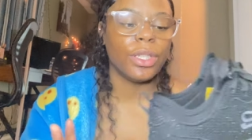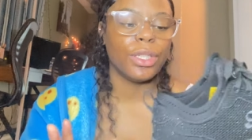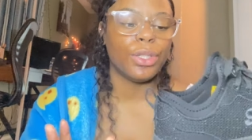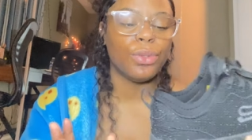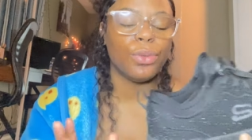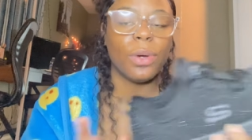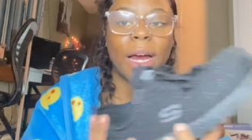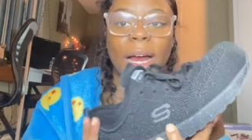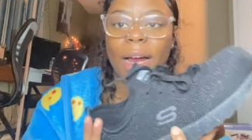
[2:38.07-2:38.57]

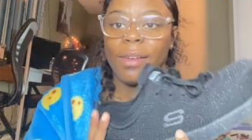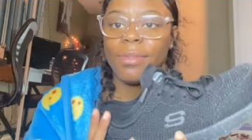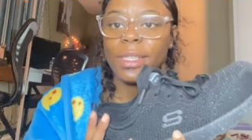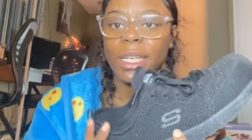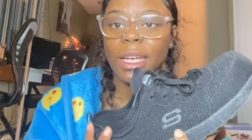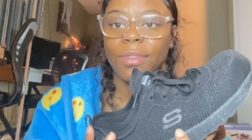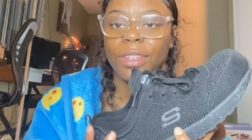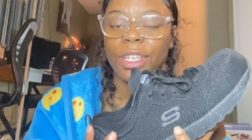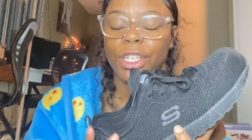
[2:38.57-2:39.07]
to have
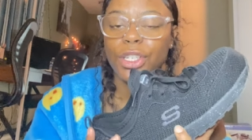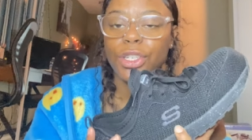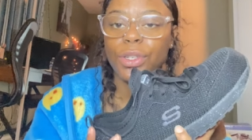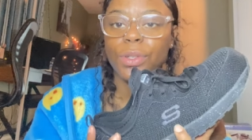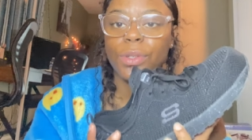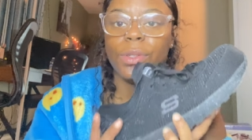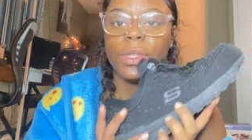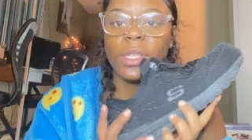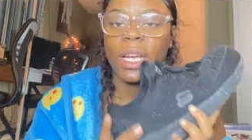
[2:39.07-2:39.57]
safety
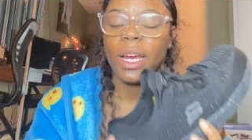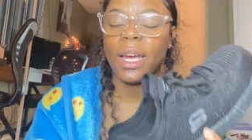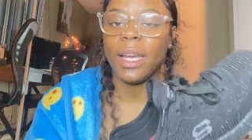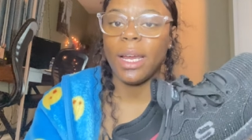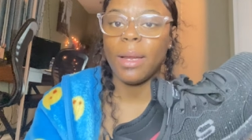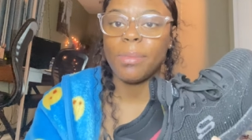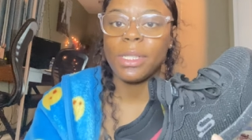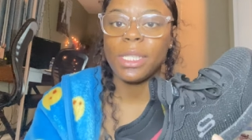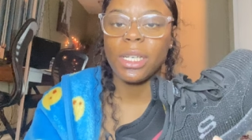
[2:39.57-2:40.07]
shoes at
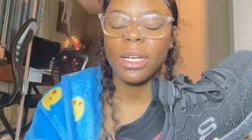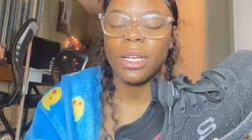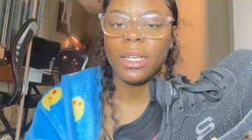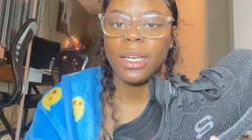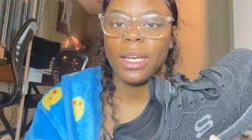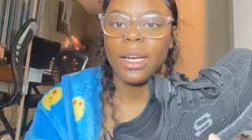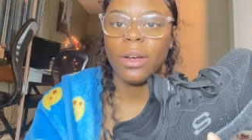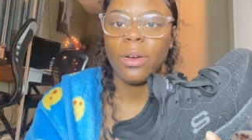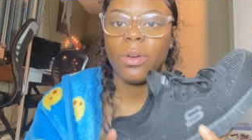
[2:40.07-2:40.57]
Amazon
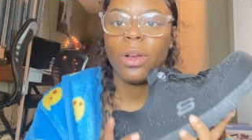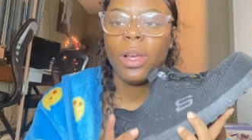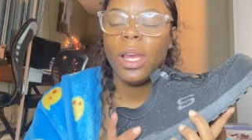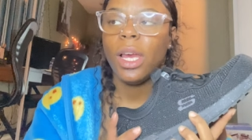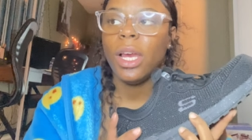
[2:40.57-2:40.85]
now.